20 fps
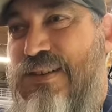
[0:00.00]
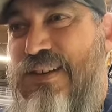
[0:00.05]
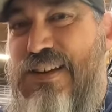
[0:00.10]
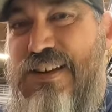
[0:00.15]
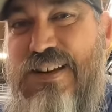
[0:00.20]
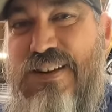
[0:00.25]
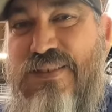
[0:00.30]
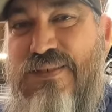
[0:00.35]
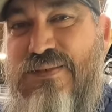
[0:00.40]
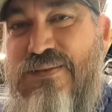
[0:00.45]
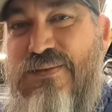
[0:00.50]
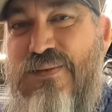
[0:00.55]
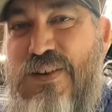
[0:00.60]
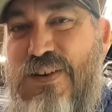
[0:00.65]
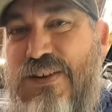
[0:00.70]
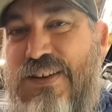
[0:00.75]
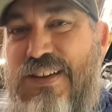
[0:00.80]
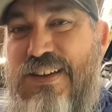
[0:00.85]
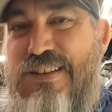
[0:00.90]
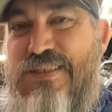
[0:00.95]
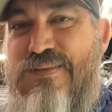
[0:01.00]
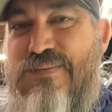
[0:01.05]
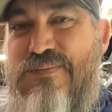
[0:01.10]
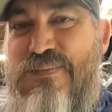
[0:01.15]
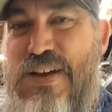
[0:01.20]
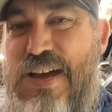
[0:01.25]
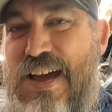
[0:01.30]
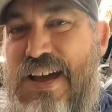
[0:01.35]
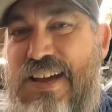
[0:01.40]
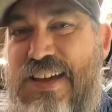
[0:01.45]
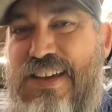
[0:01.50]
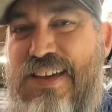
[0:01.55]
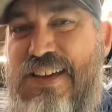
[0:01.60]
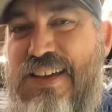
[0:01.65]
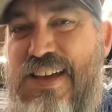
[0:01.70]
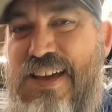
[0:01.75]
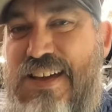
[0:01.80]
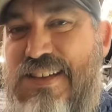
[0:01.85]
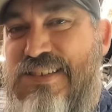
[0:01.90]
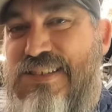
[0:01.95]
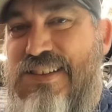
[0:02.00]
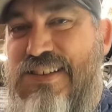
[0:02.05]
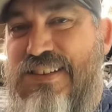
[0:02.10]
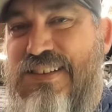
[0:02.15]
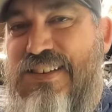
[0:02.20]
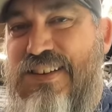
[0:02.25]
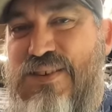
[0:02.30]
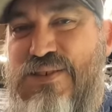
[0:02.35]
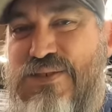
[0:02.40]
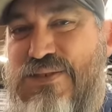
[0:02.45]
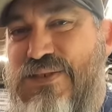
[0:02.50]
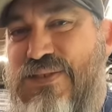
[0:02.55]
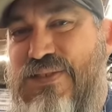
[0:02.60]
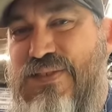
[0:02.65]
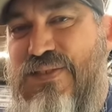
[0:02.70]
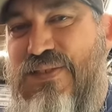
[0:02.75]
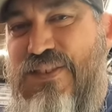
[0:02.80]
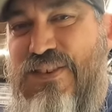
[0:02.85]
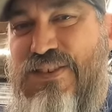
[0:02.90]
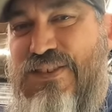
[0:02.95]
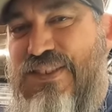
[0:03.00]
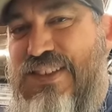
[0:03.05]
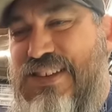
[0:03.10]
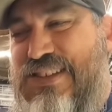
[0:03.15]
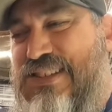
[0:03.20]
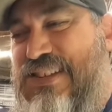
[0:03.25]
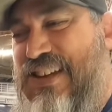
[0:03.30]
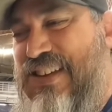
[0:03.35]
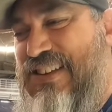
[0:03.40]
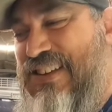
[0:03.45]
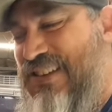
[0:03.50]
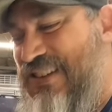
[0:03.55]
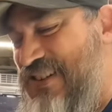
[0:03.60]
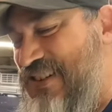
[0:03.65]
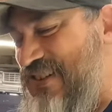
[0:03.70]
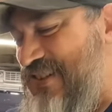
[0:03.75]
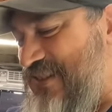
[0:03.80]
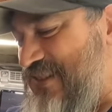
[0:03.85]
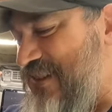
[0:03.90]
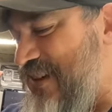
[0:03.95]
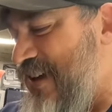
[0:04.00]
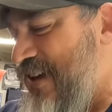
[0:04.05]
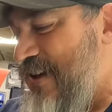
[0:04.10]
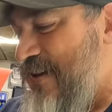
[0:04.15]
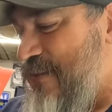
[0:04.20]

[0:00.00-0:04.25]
you know, walking back as it goes through the cylinders.